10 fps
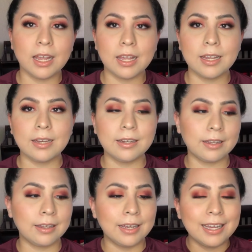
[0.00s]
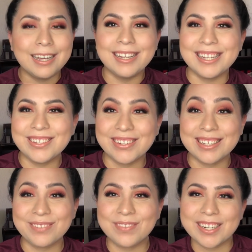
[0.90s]
And yes, you
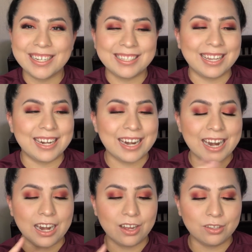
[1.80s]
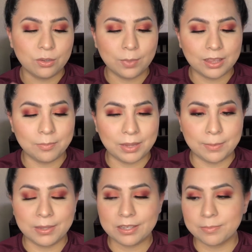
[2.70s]
guys, I'm very excited. And I also bought the
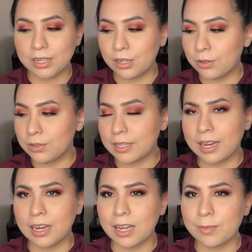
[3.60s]
baby some clothes, and